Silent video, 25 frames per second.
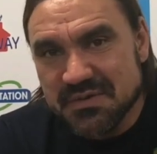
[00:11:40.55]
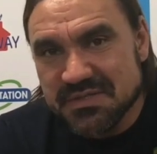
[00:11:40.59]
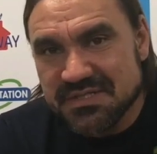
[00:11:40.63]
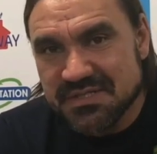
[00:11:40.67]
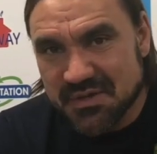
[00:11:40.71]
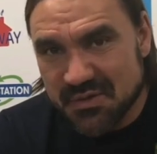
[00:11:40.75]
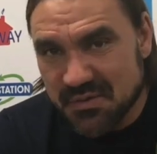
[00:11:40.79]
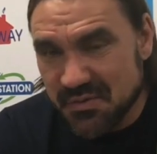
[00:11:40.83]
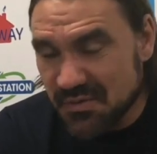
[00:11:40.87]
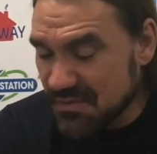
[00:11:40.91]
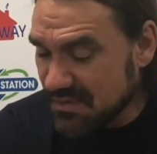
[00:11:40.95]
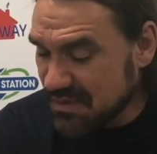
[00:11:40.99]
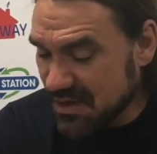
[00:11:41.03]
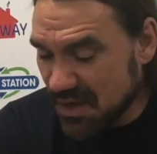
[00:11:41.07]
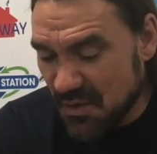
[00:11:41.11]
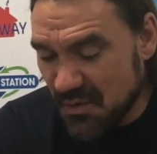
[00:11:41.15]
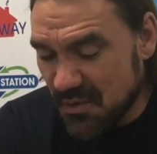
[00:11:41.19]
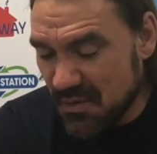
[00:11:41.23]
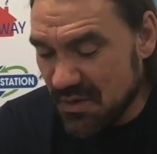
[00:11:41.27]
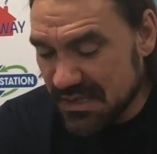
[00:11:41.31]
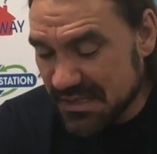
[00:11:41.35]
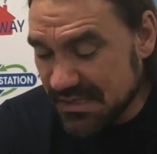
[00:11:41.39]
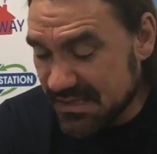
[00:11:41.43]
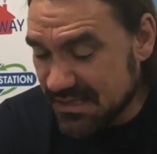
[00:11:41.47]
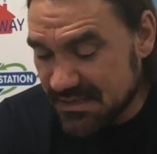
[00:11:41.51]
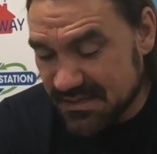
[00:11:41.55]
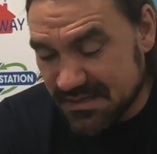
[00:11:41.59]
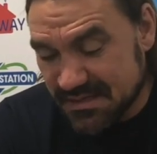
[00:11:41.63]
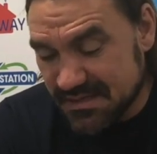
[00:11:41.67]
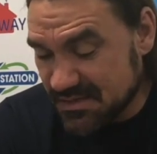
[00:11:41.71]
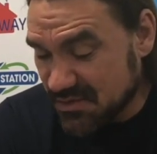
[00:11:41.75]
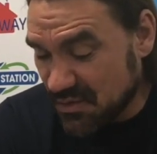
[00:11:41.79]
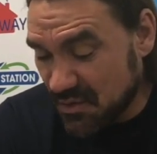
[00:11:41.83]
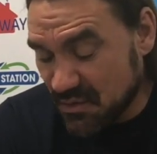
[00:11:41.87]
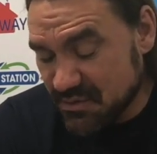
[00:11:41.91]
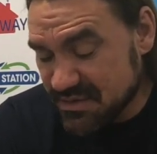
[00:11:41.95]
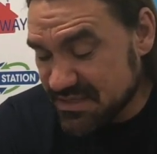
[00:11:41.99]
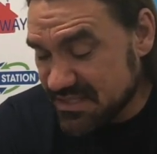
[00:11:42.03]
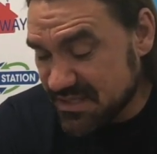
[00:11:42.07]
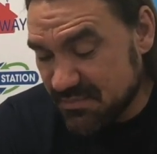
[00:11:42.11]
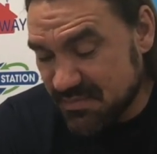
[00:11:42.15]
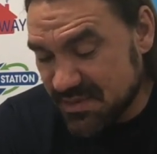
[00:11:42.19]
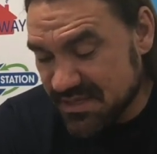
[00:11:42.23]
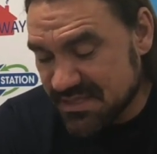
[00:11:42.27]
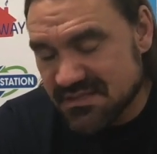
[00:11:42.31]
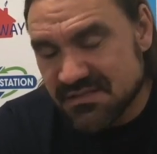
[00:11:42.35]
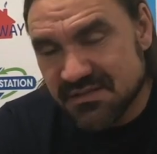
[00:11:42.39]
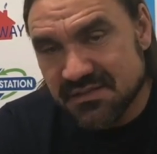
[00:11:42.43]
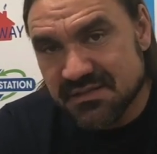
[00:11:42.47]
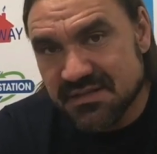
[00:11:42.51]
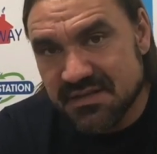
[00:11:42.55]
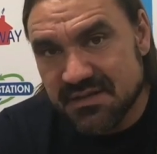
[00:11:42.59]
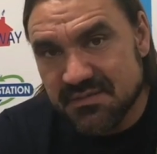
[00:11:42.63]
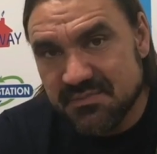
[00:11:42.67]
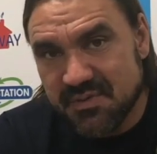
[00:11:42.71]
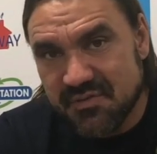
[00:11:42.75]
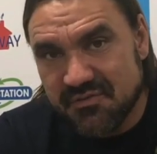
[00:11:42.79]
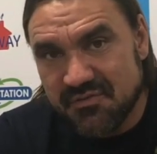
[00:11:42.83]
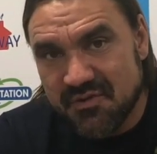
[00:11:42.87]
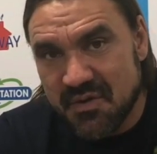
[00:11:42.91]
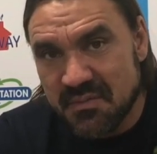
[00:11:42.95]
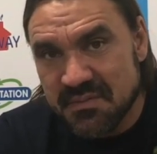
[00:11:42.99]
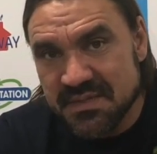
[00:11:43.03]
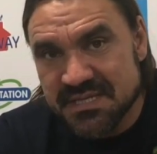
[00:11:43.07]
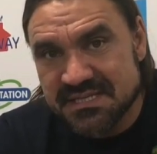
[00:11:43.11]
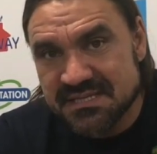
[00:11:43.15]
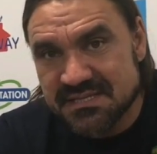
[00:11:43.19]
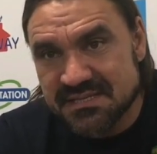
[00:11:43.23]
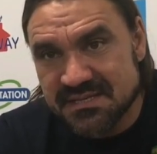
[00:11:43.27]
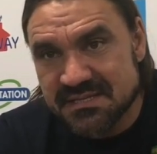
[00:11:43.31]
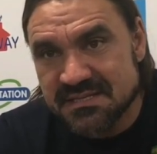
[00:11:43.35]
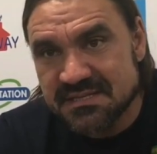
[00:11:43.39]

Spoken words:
So no, it always depends on the performance,